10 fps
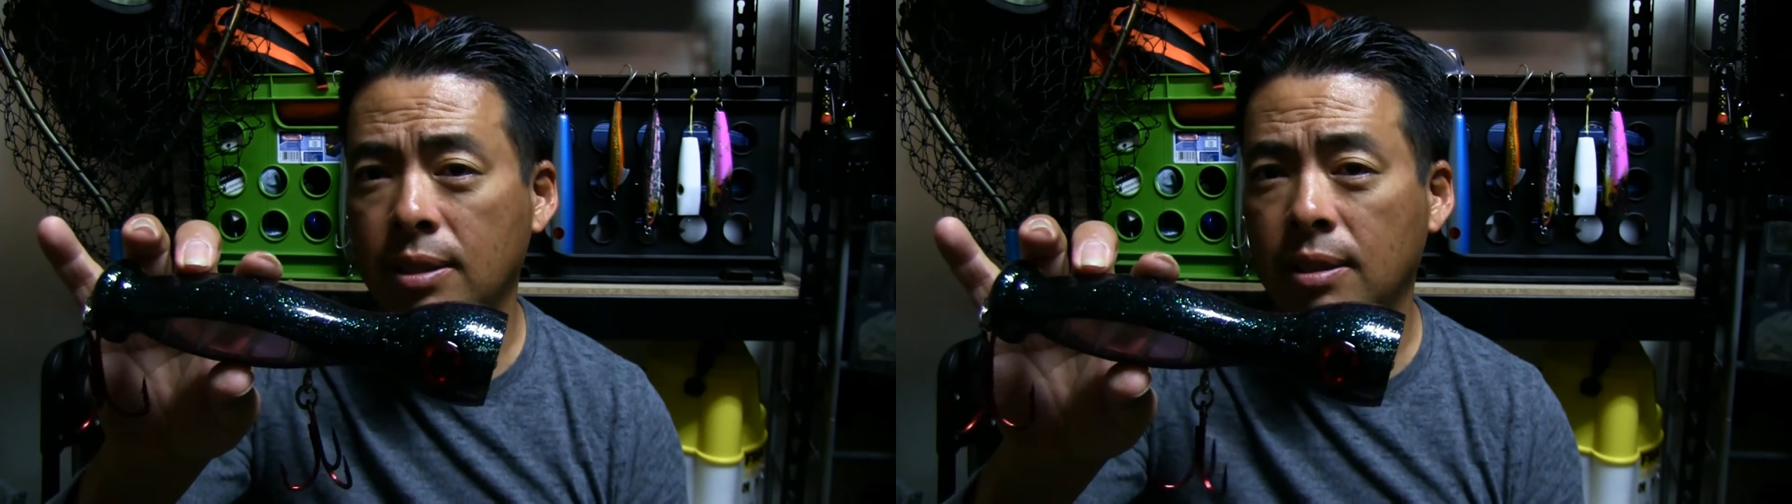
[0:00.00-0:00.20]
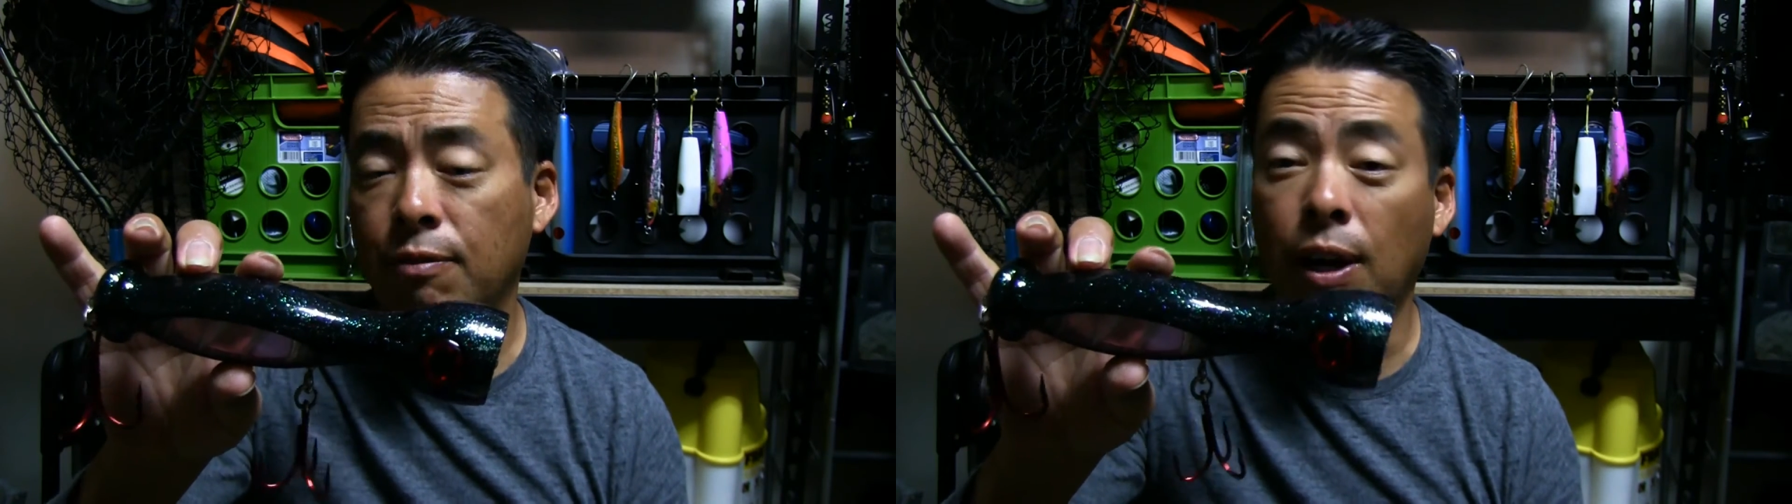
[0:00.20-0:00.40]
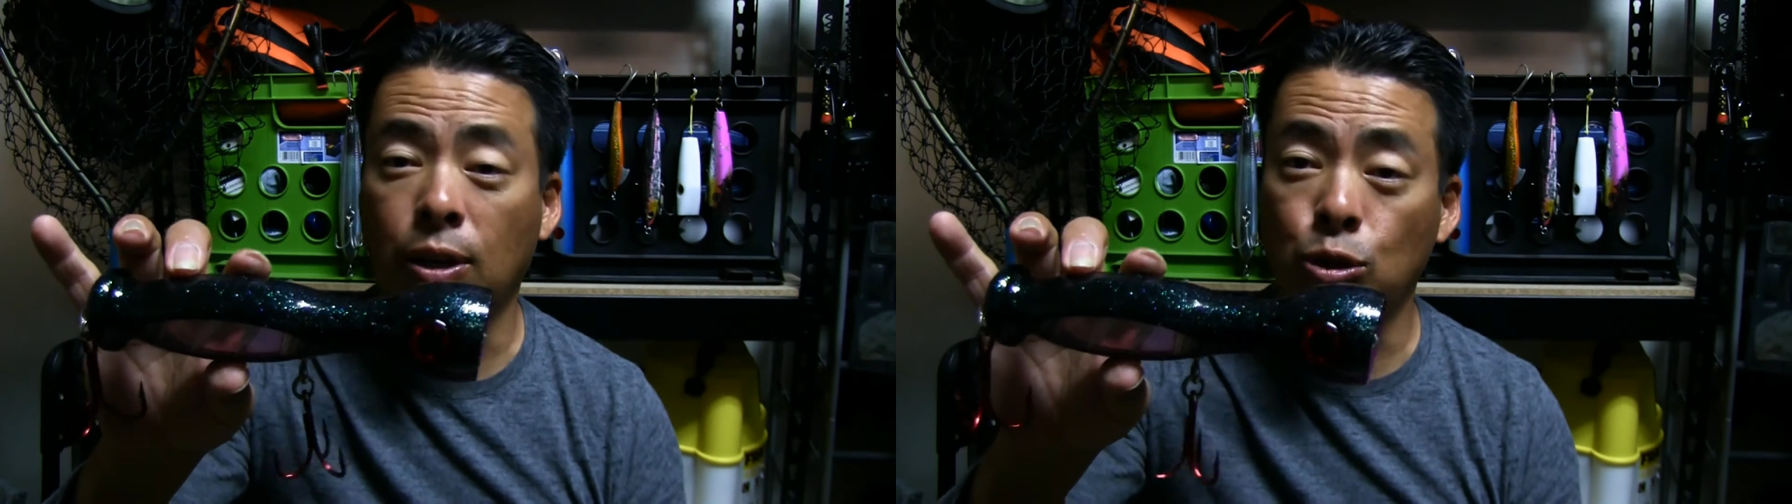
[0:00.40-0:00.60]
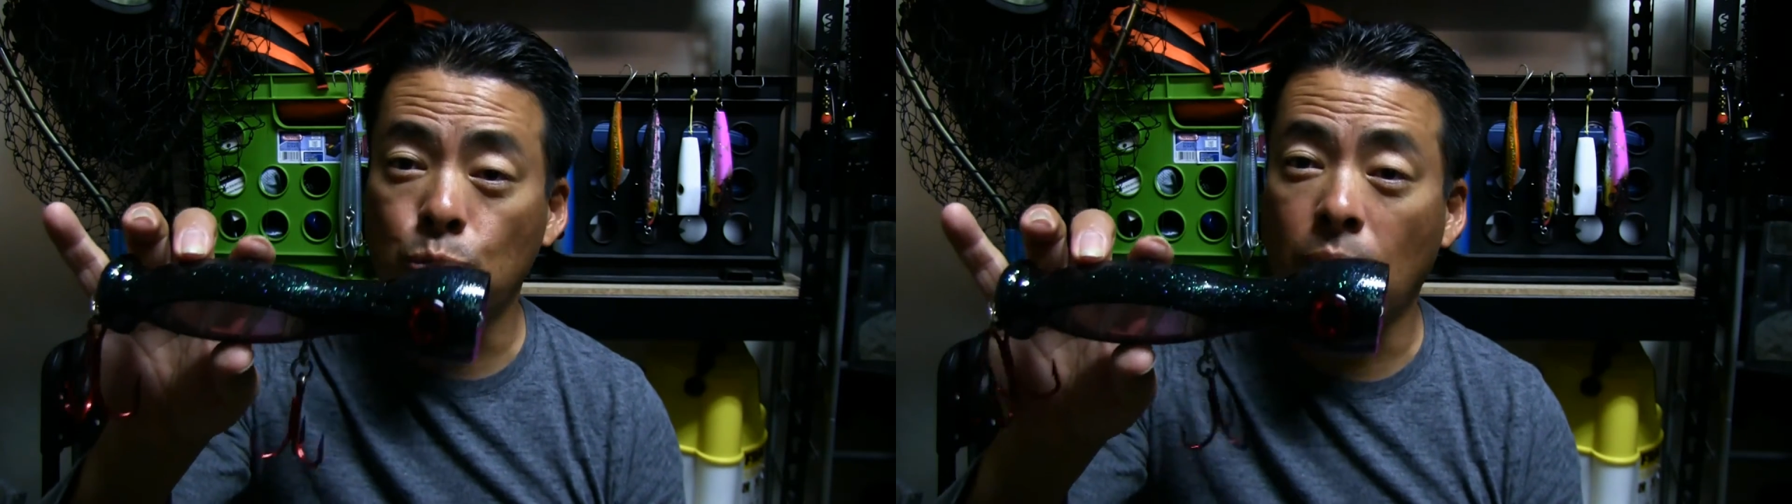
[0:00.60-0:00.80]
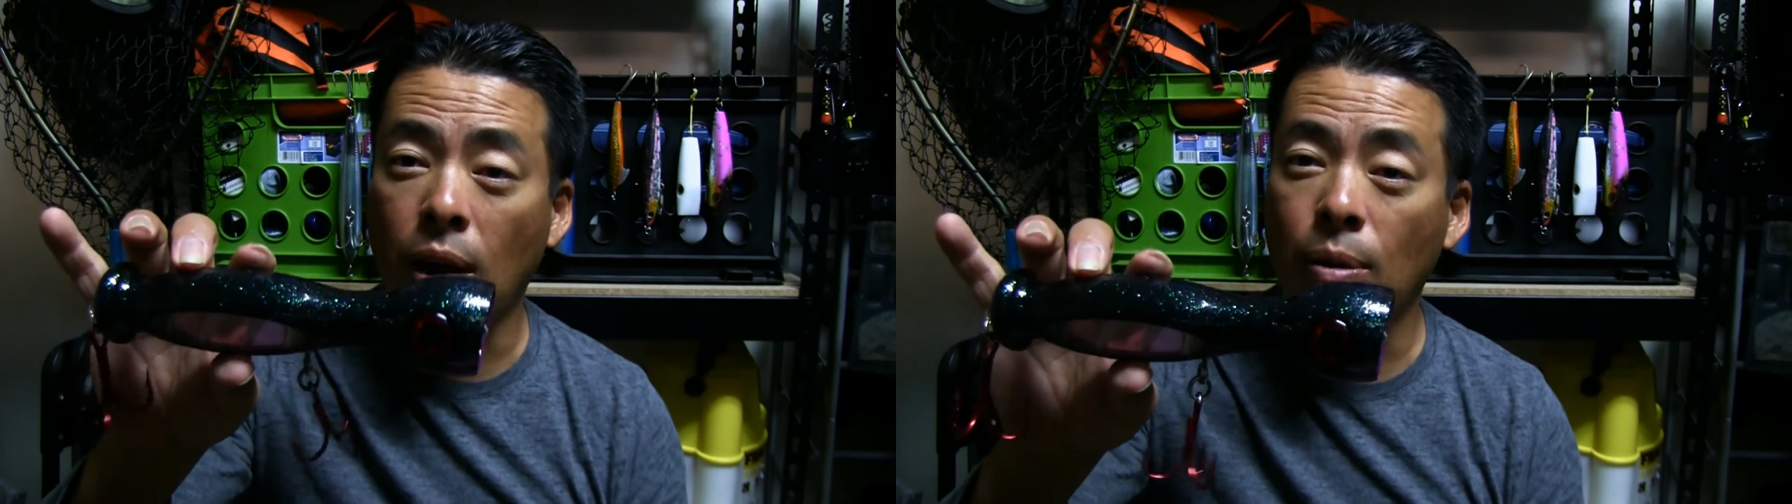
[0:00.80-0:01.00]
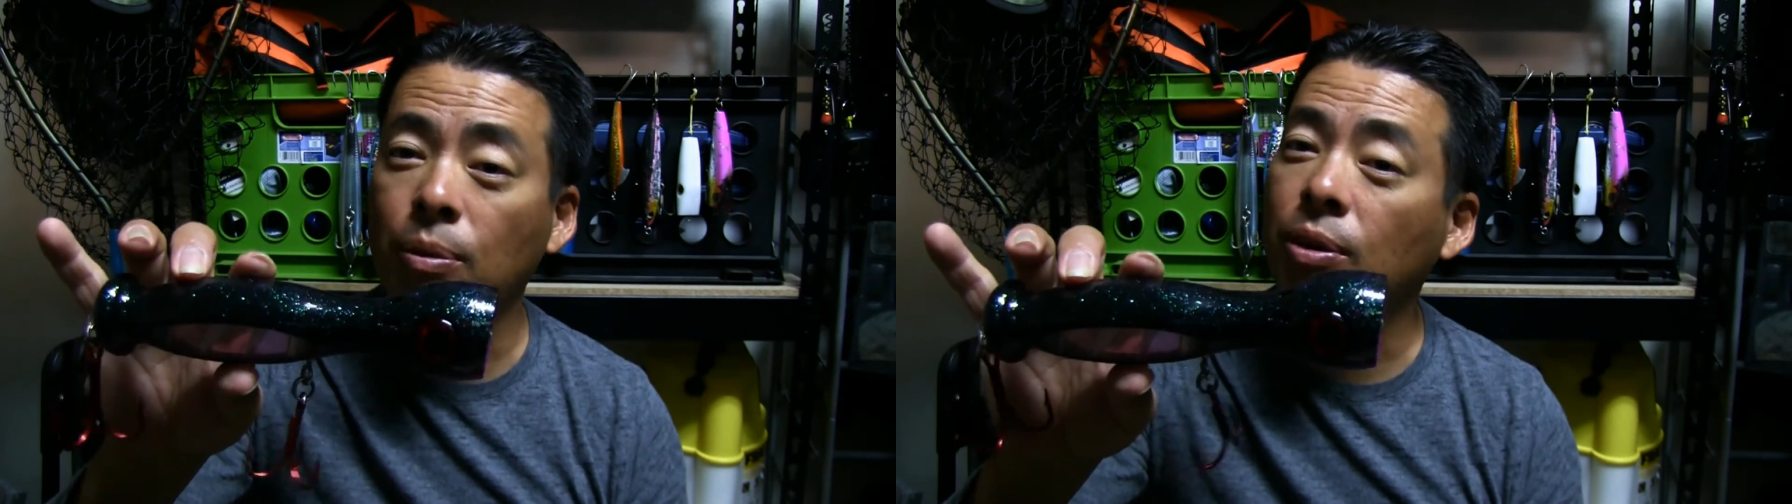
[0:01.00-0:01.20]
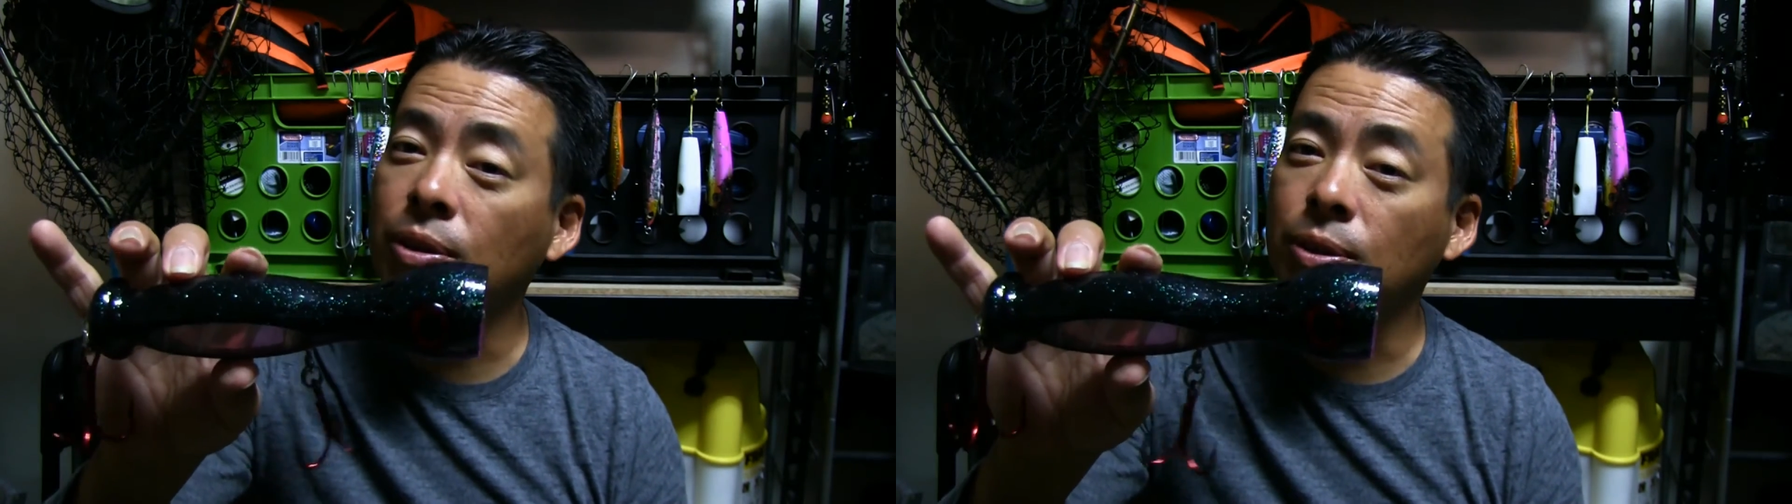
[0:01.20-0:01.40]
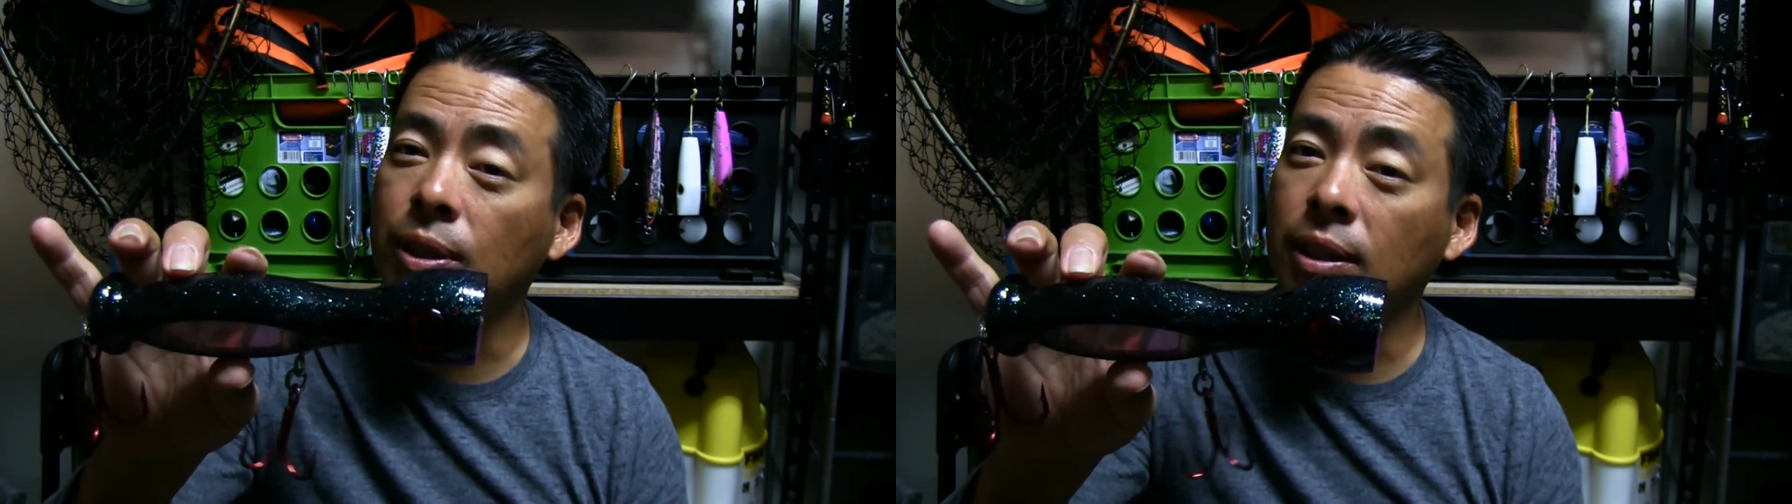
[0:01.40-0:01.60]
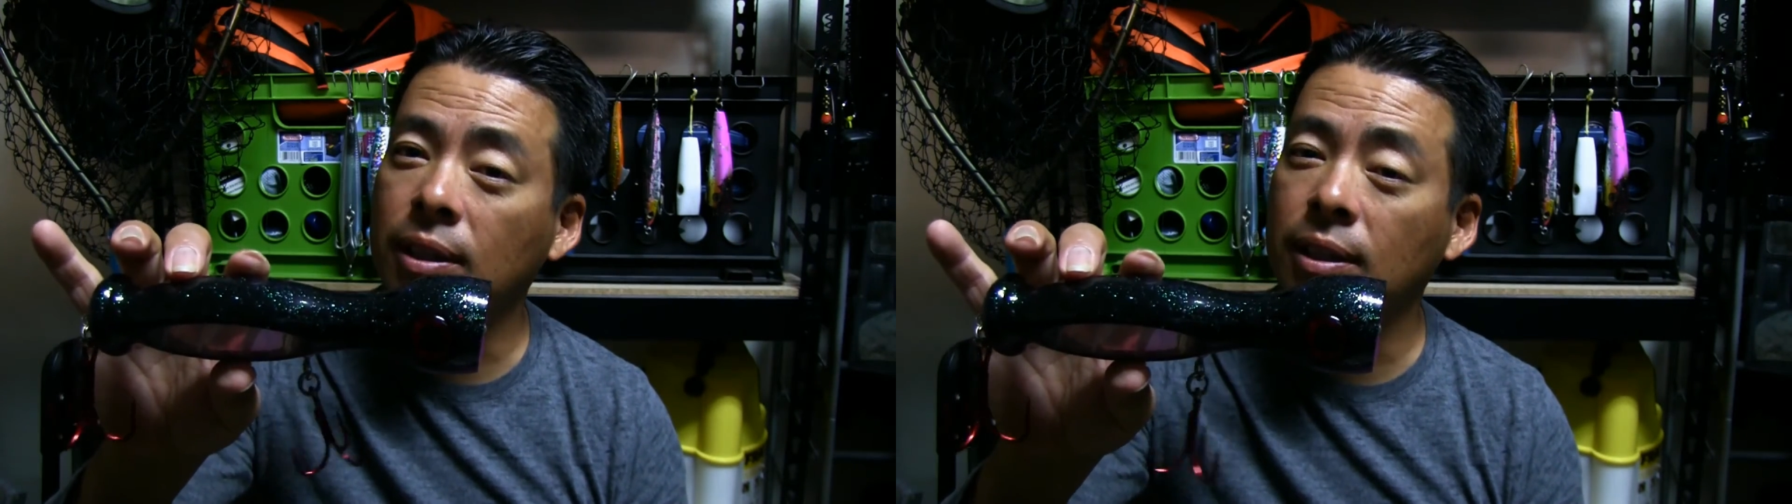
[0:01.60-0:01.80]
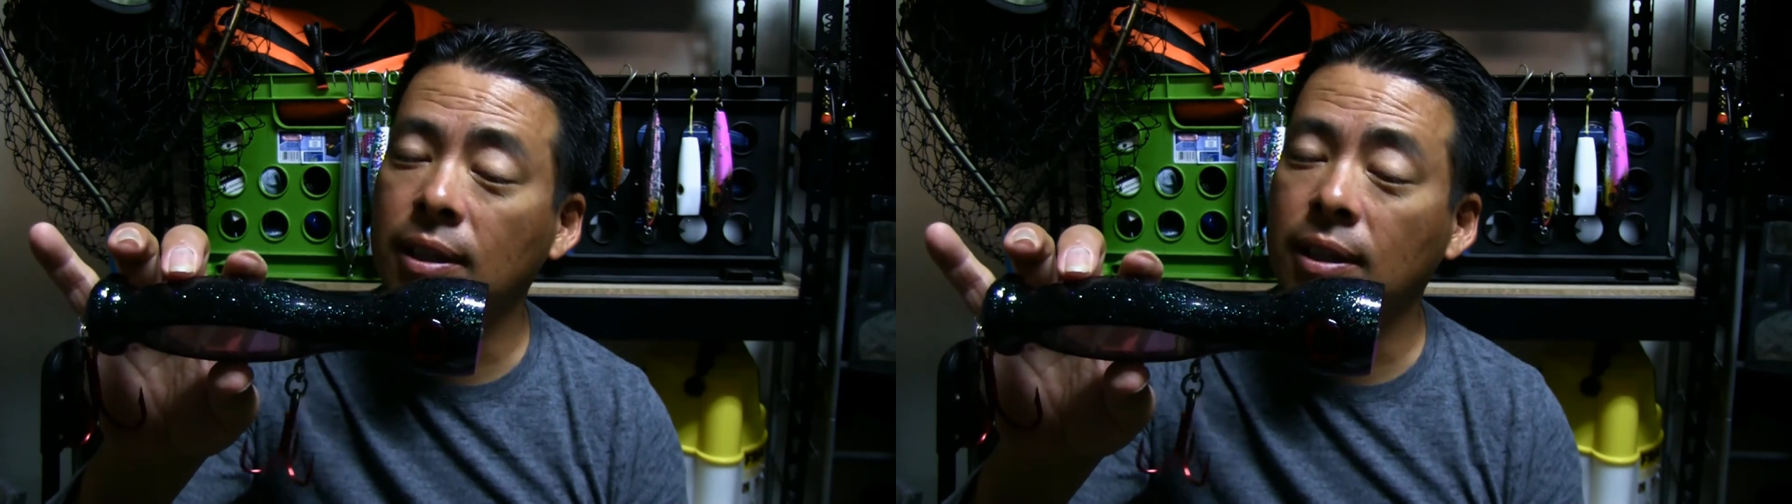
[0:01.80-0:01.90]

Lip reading: In fact, tomorrow I'm gonna do it